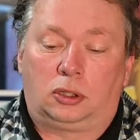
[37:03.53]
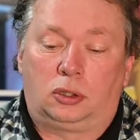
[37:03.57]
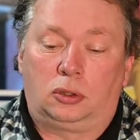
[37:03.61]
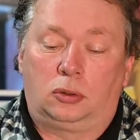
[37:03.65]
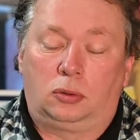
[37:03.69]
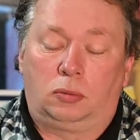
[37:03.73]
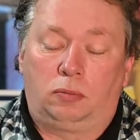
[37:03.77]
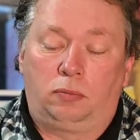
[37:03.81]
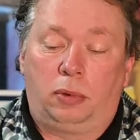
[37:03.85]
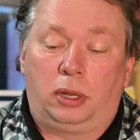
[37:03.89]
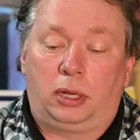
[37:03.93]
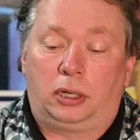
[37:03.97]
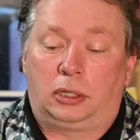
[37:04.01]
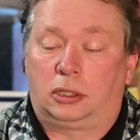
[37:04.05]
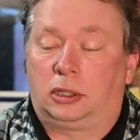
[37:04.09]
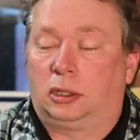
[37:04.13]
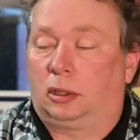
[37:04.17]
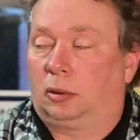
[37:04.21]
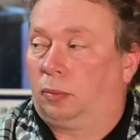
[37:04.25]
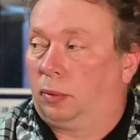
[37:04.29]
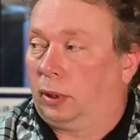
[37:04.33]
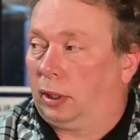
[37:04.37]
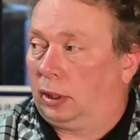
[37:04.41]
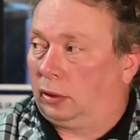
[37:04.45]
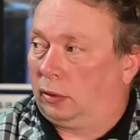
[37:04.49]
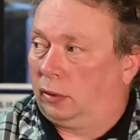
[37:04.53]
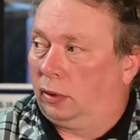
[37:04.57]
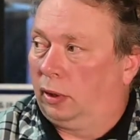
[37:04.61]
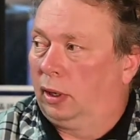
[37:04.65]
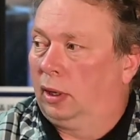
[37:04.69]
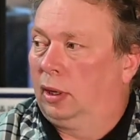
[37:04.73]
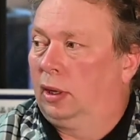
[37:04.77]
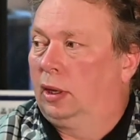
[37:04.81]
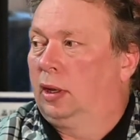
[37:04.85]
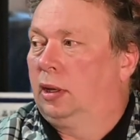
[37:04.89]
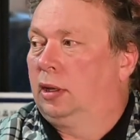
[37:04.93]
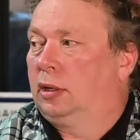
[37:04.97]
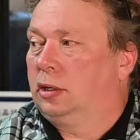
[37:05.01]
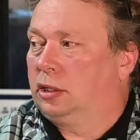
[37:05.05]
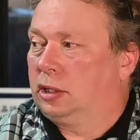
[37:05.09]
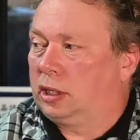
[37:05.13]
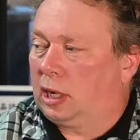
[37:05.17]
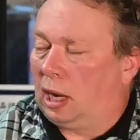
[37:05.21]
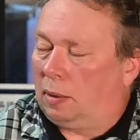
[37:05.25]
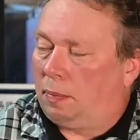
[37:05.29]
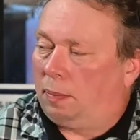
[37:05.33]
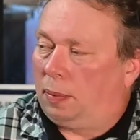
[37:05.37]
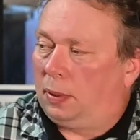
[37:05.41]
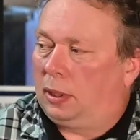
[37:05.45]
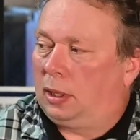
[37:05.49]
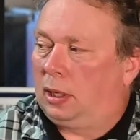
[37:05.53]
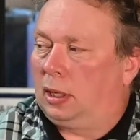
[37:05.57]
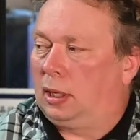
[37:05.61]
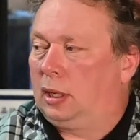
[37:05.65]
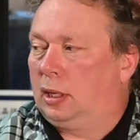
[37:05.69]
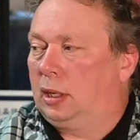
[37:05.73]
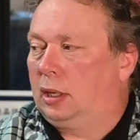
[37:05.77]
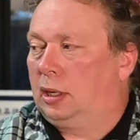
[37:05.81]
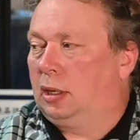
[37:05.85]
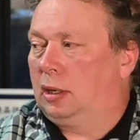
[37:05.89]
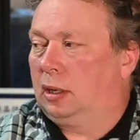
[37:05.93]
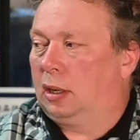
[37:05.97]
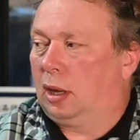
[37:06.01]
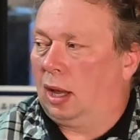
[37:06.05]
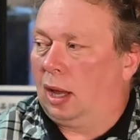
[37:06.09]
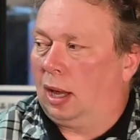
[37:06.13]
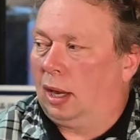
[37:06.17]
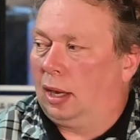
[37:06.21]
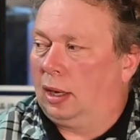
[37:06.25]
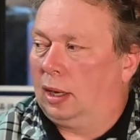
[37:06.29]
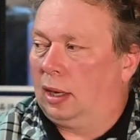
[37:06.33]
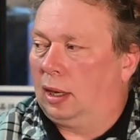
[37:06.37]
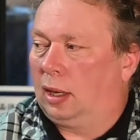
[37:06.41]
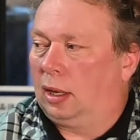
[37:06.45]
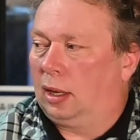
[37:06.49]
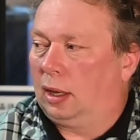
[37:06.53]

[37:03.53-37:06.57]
to mix it with JPD, and